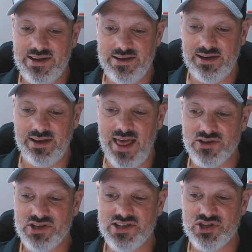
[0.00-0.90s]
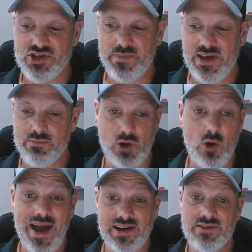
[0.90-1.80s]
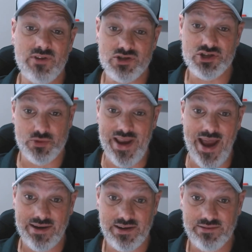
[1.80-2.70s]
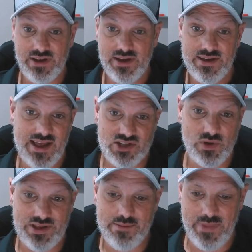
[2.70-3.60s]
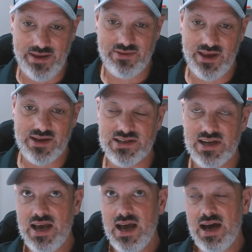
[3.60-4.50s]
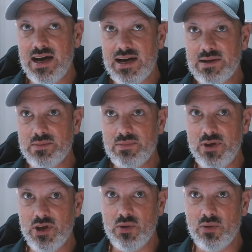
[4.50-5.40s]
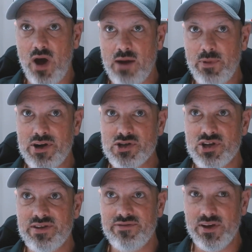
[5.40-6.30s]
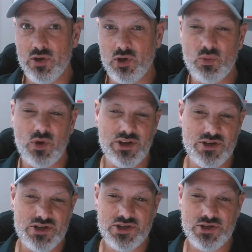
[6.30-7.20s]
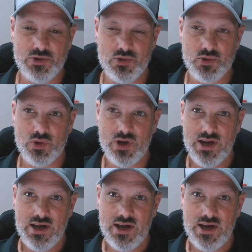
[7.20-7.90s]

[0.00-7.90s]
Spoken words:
It allows us to be proactive versus reactive. That's one of the main things. Operators on the field, we're used to